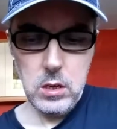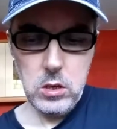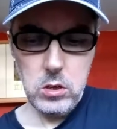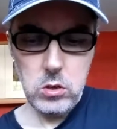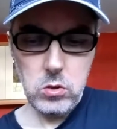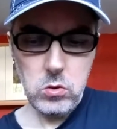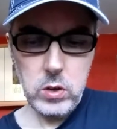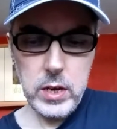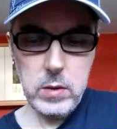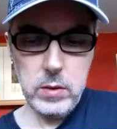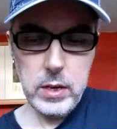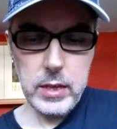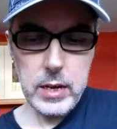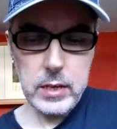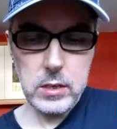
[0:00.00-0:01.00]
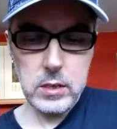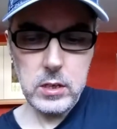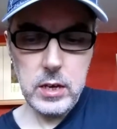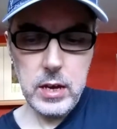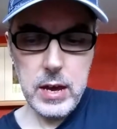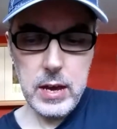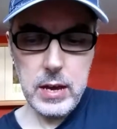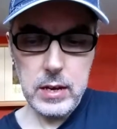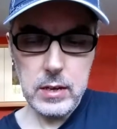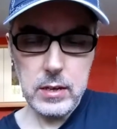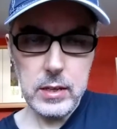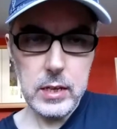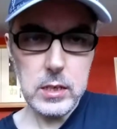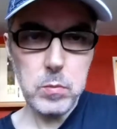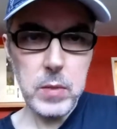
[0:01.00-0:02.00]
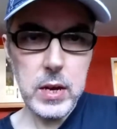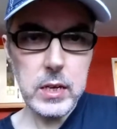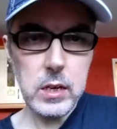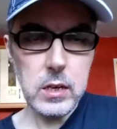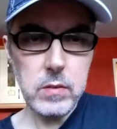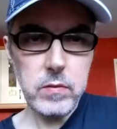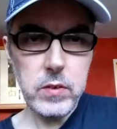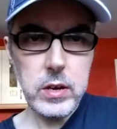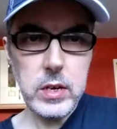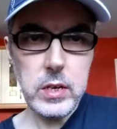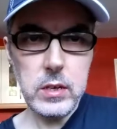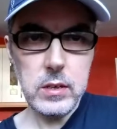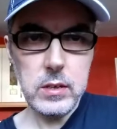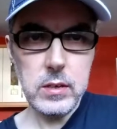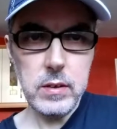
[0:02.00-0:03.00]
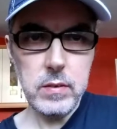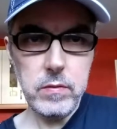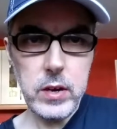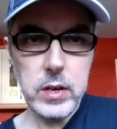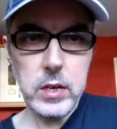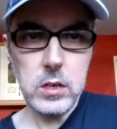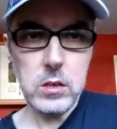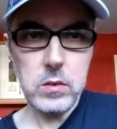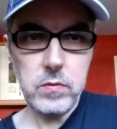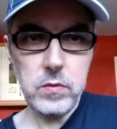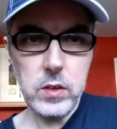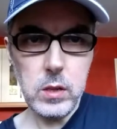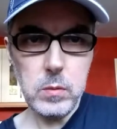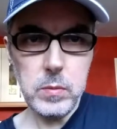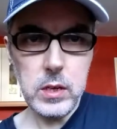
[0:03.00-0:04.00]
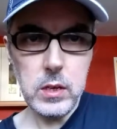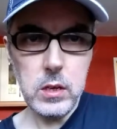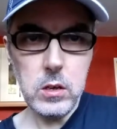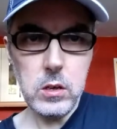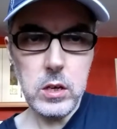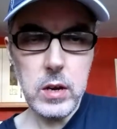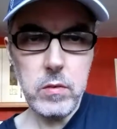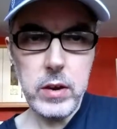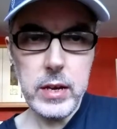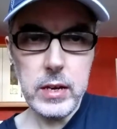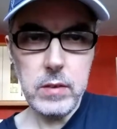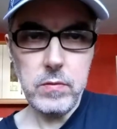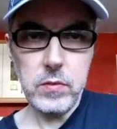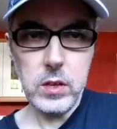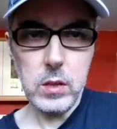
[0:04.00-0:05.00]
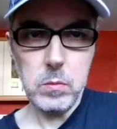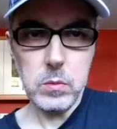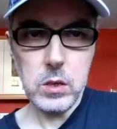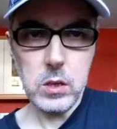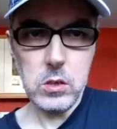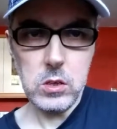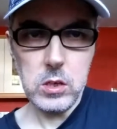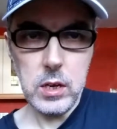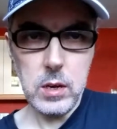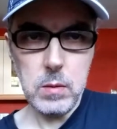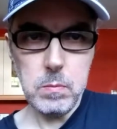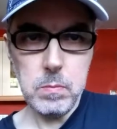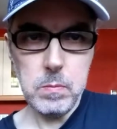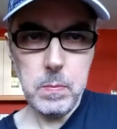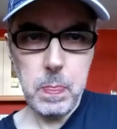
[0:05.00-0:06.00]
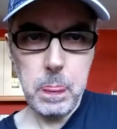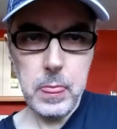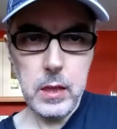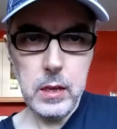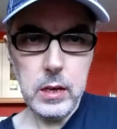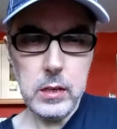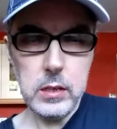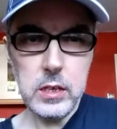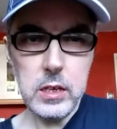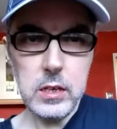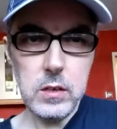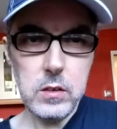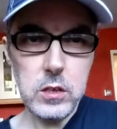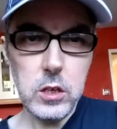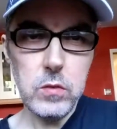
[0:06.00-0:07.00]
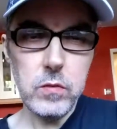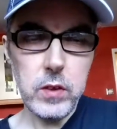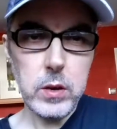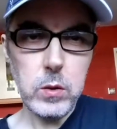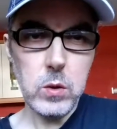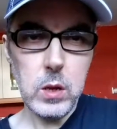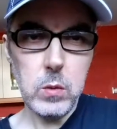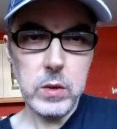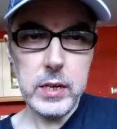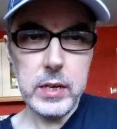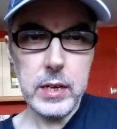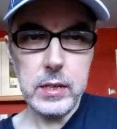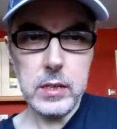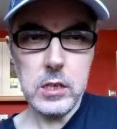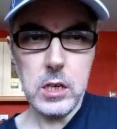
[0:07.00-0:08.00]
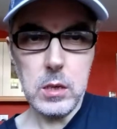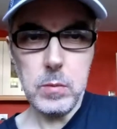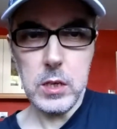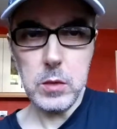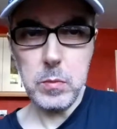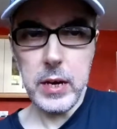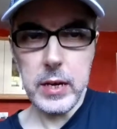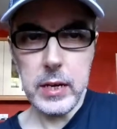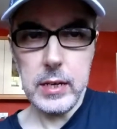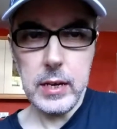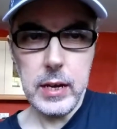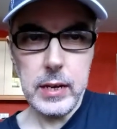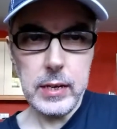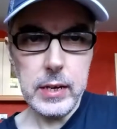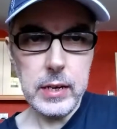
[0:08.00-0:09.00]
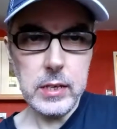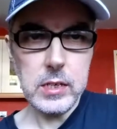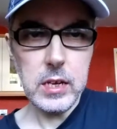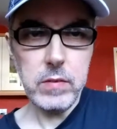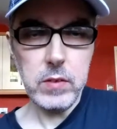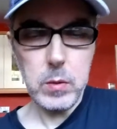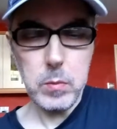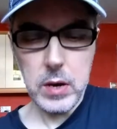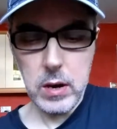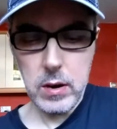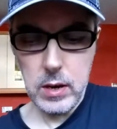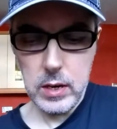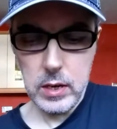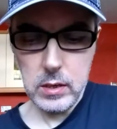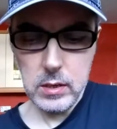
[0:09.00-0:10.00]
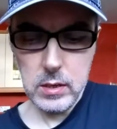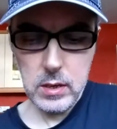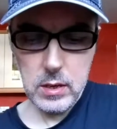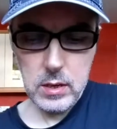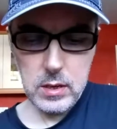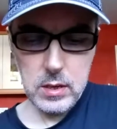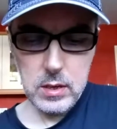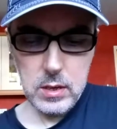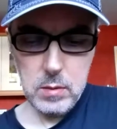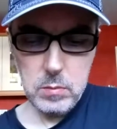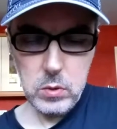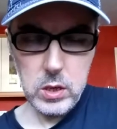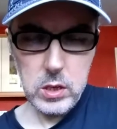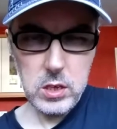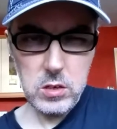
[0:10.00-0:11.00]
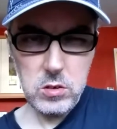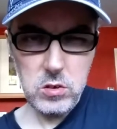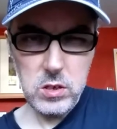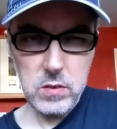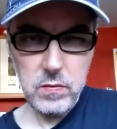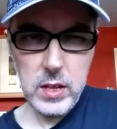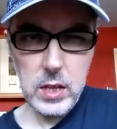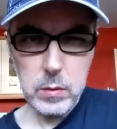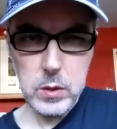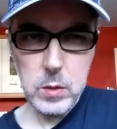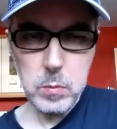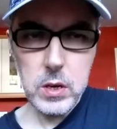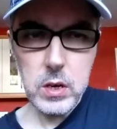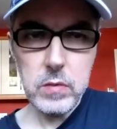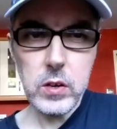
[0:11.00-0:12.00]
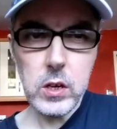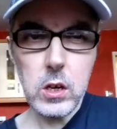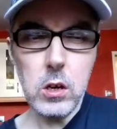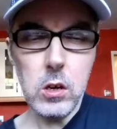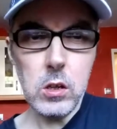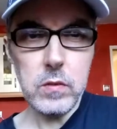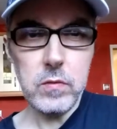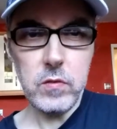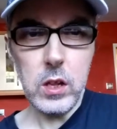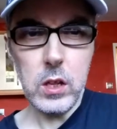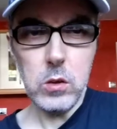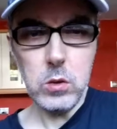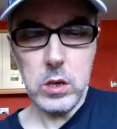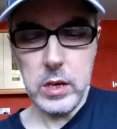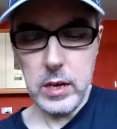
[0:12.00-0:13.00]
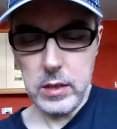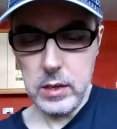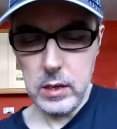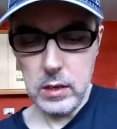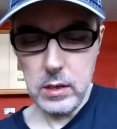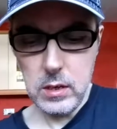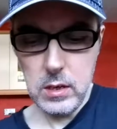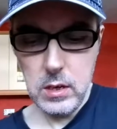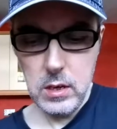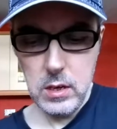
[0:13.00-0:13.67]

So anyway, that's Mannequin, a very good film and an underrated film, because it didn't do very well when it hit the cinemas back in 1987 apparently, but it's developed a bit of a cult following, I think.